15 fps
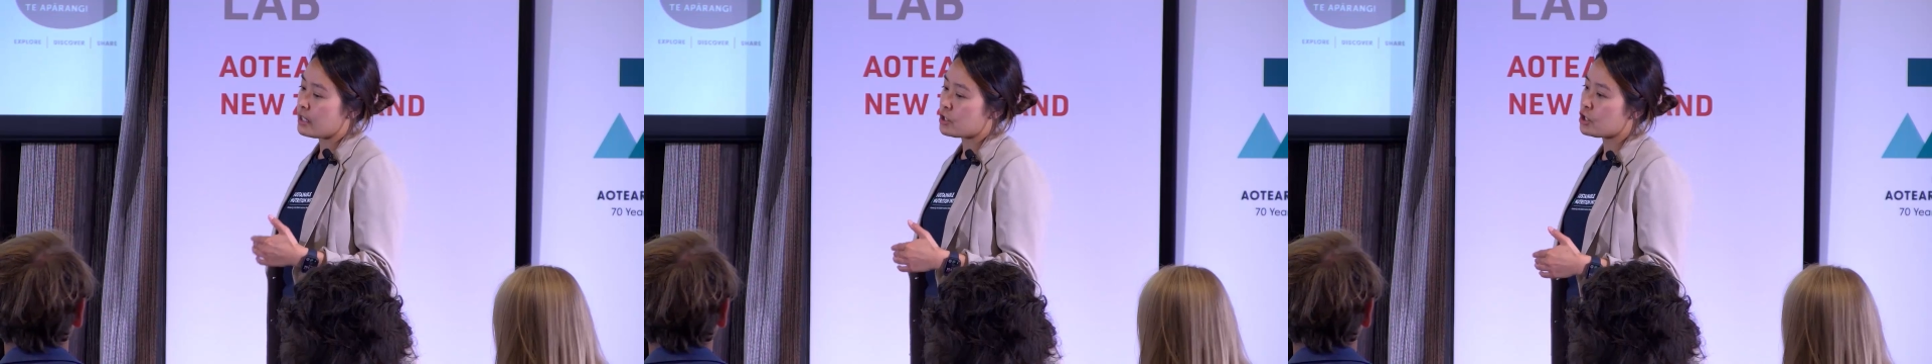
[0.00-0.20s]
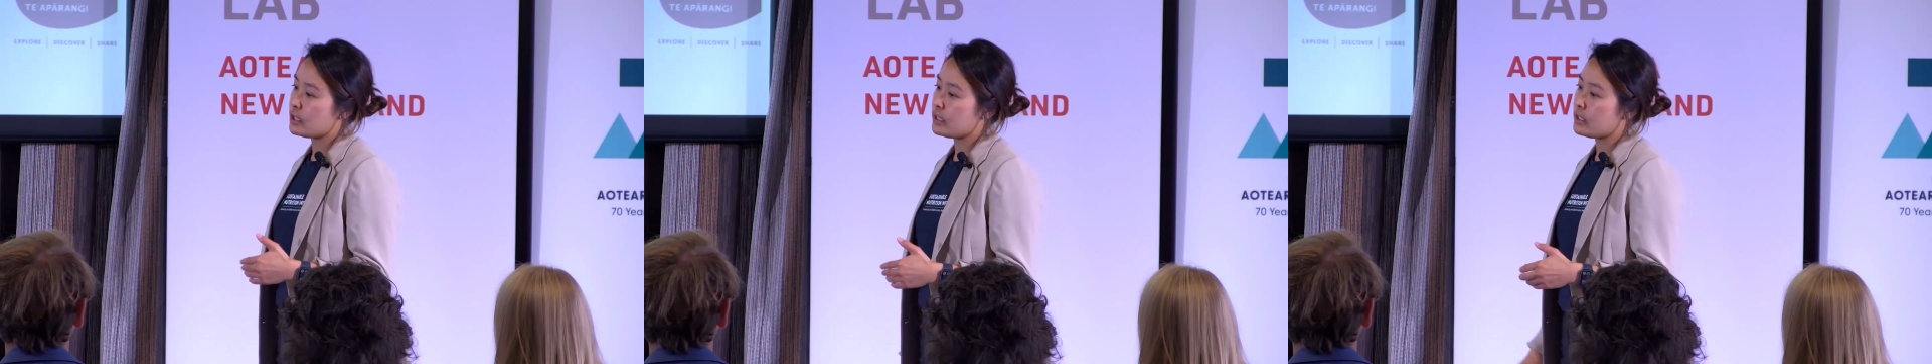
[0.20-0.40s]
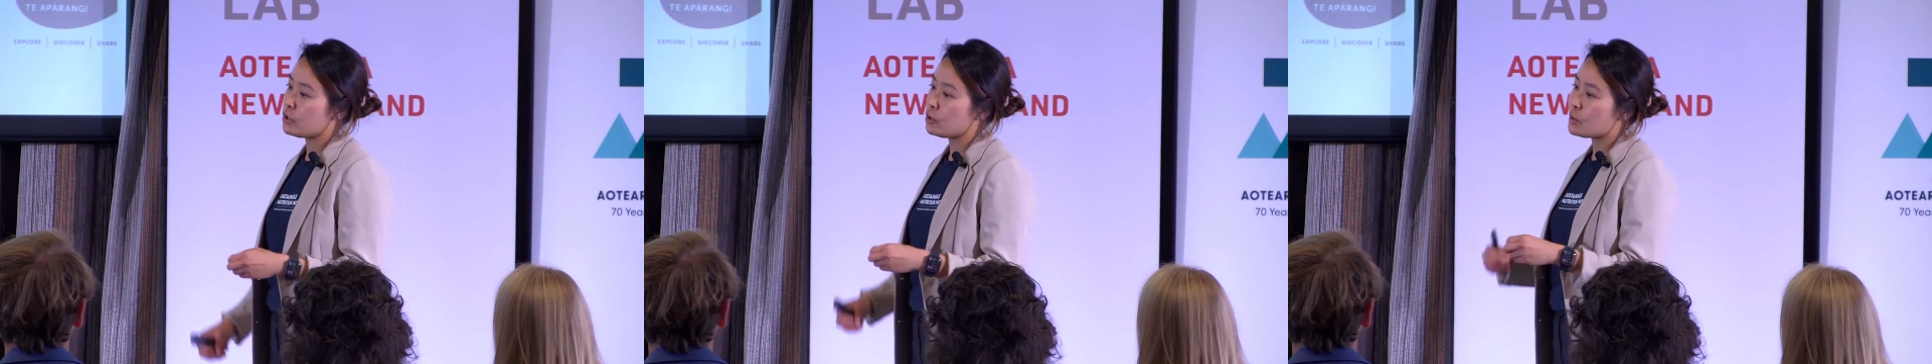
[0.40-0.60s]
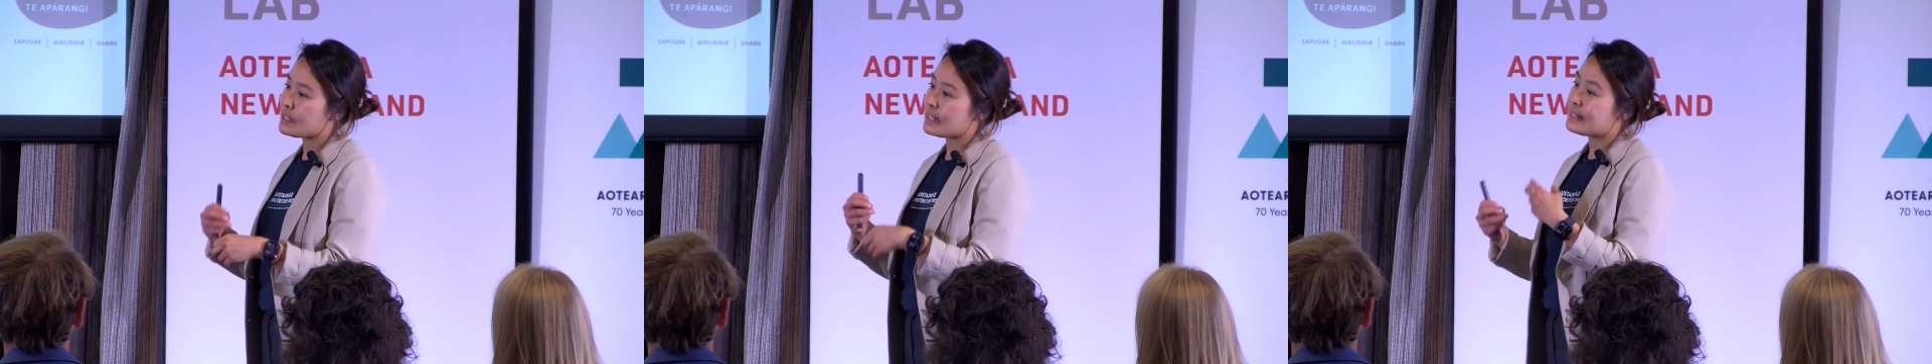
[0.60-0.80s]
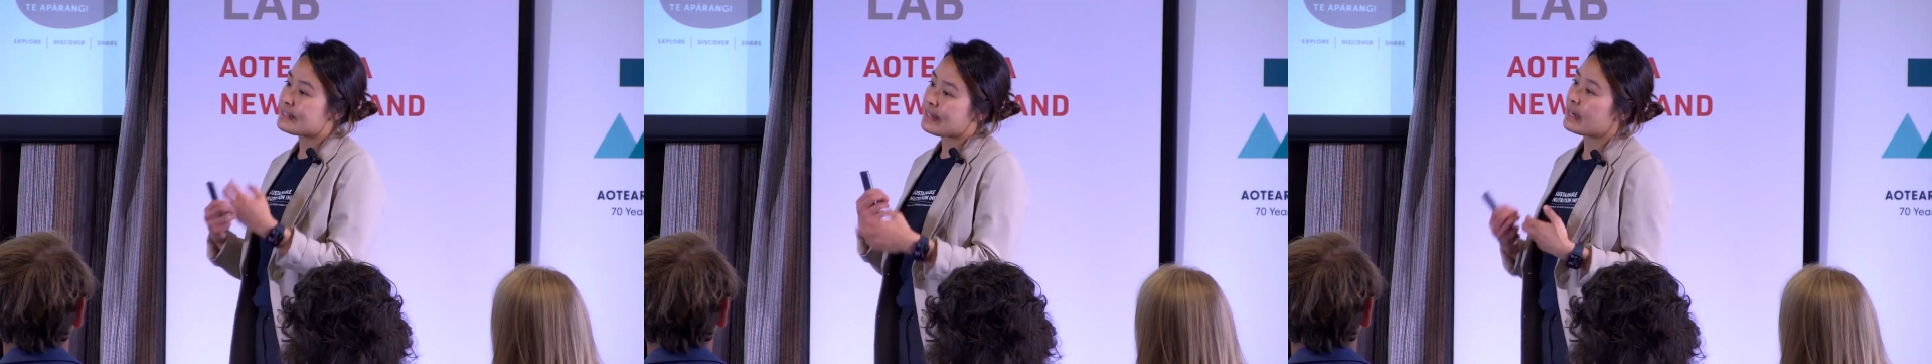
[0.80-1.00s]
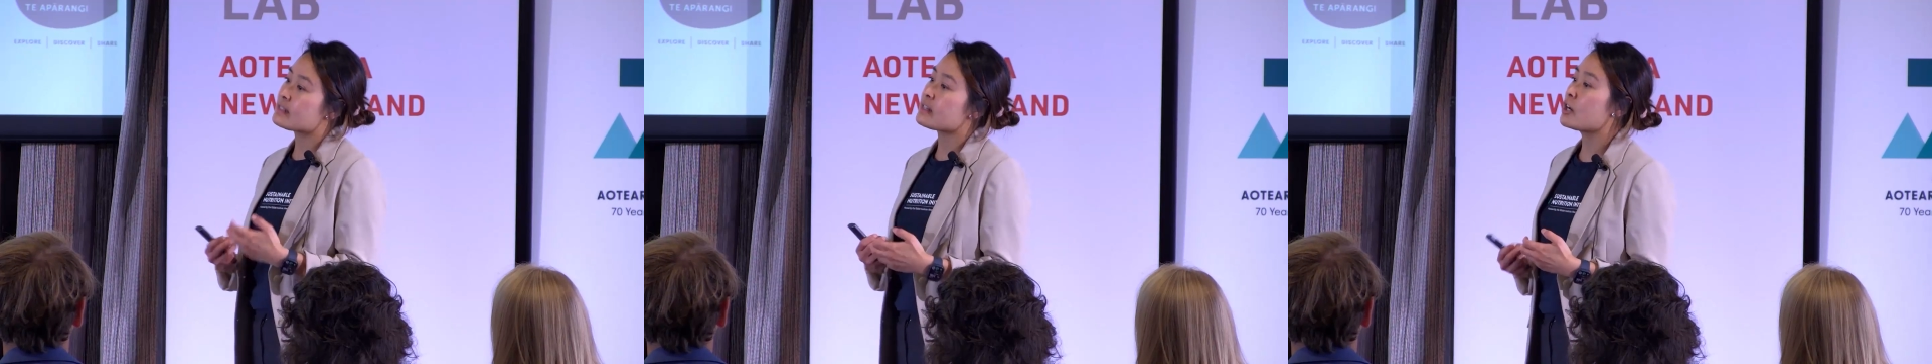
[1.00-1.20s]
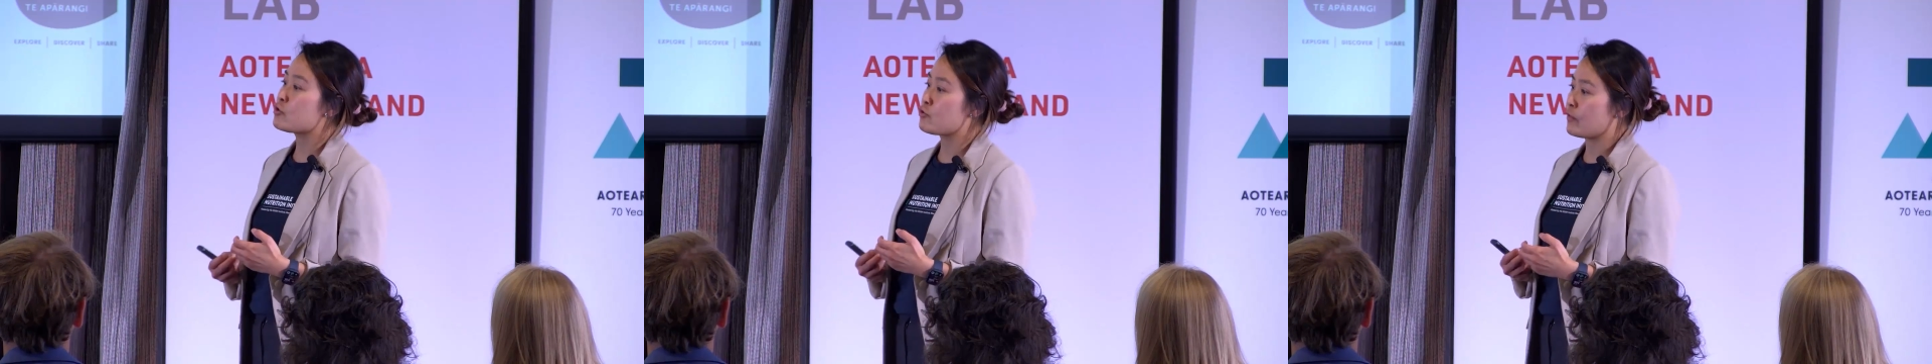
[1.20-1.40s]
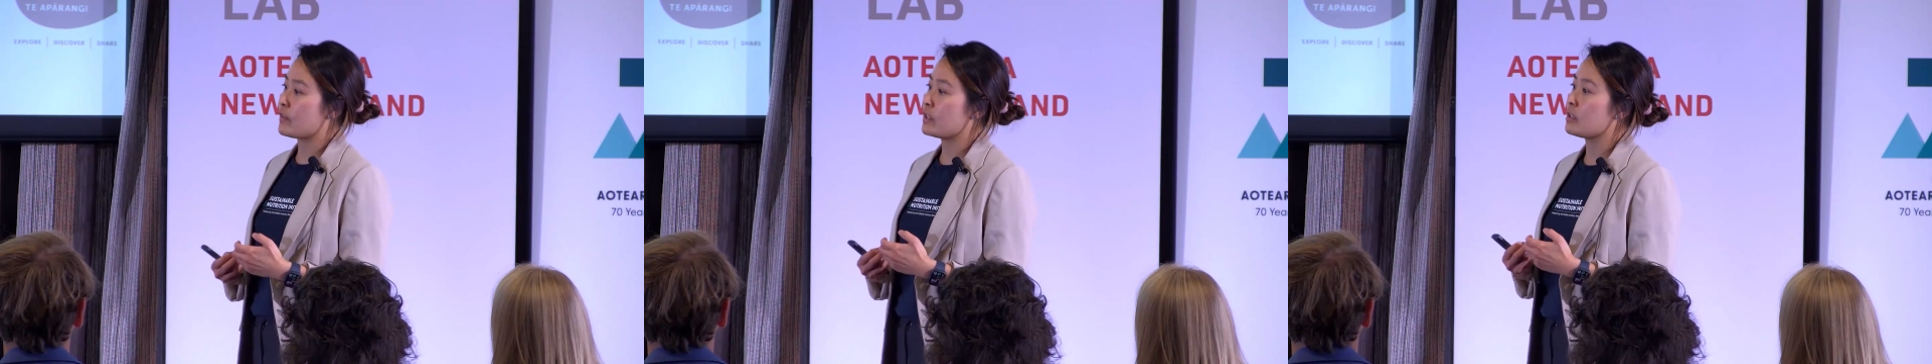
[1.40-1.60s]
actually use a
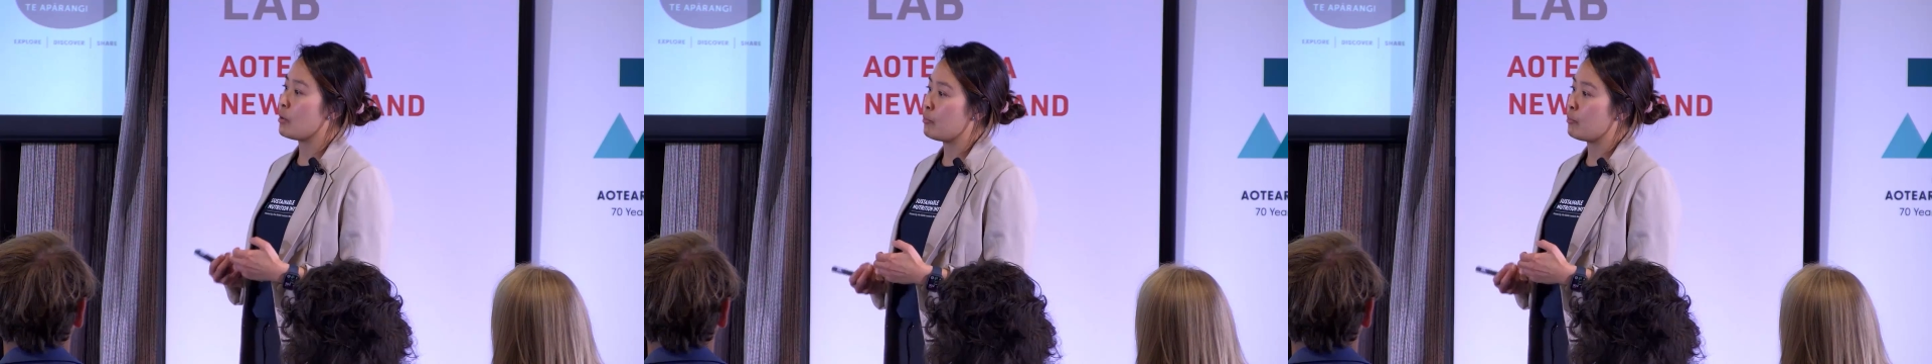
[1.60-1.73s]
data-driven